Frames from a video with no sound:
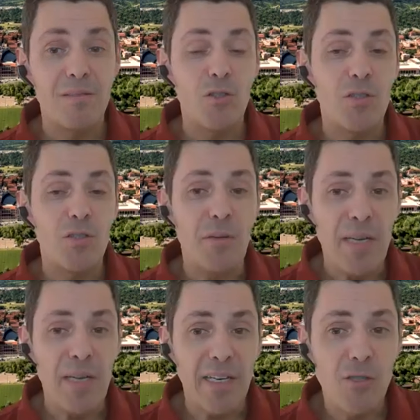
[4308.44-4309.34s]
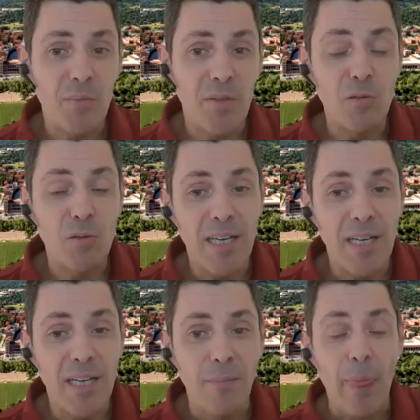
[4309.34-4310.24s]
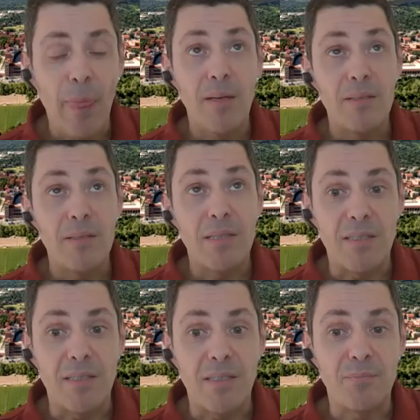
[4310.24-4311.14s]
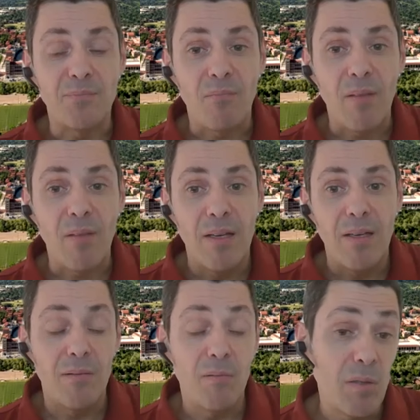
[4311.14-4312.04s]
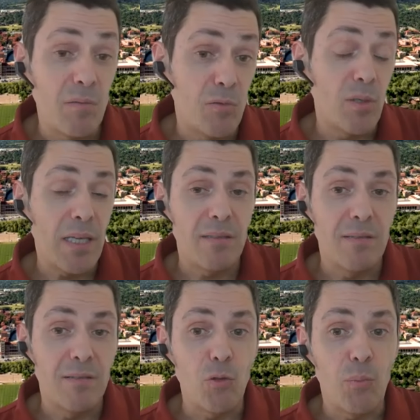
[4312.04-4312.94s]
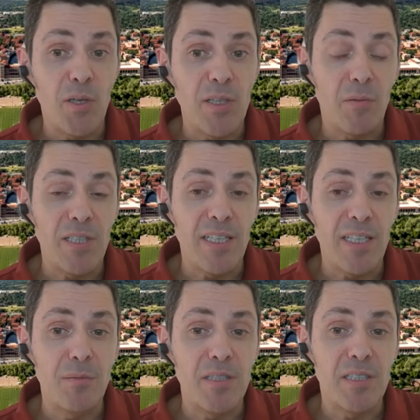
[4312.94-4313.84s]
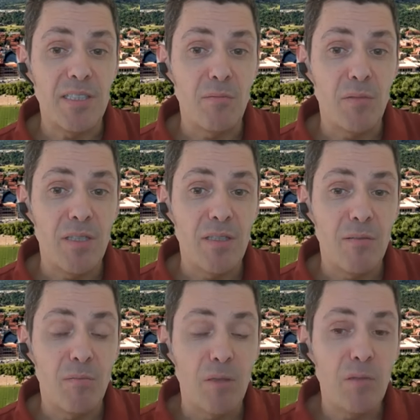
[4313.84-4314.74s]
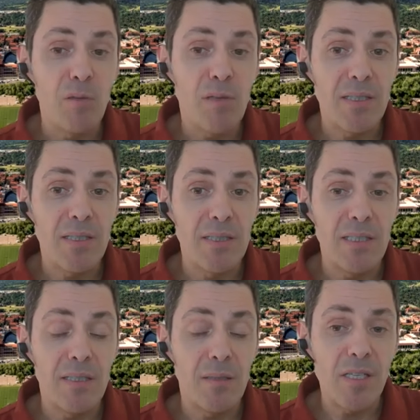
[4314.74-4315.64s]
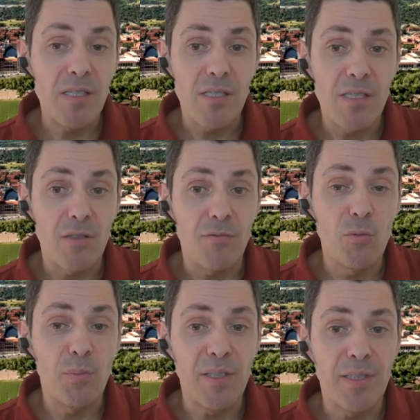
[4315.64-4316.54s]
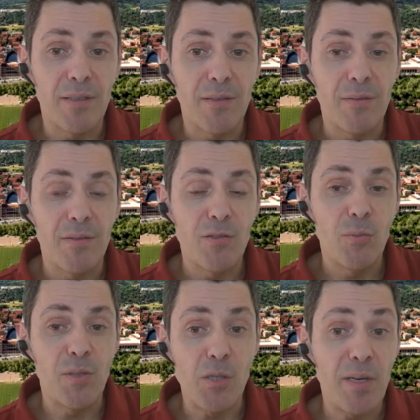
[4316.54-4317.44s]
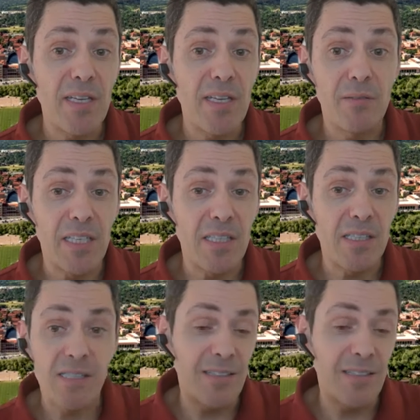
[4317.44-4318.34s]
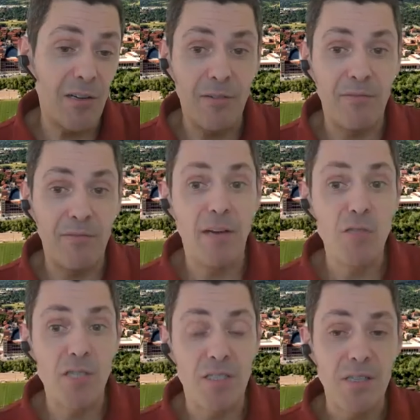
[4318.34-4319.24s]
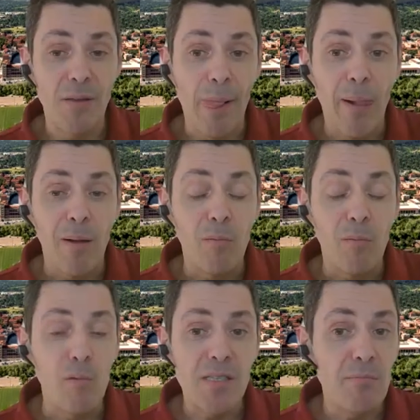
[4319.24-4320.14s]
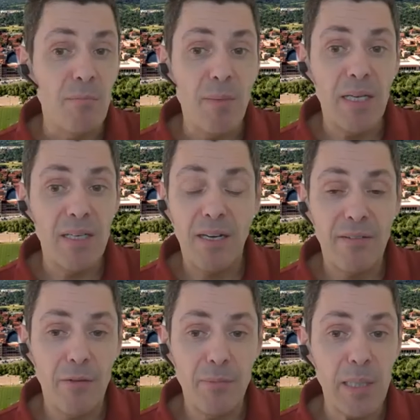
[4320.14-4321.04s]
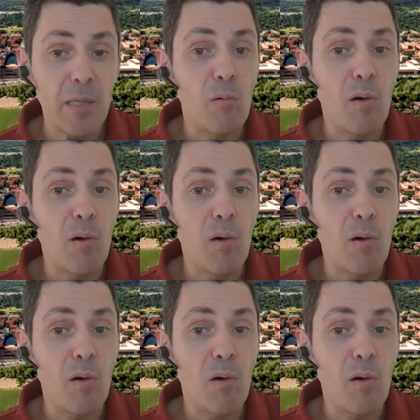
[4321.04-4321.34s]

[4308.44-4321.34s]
just if I may add something to that, that um, to that the, your point about the activity that we when we look at the databases of super super spreading events that now have thousands, we see many have happened in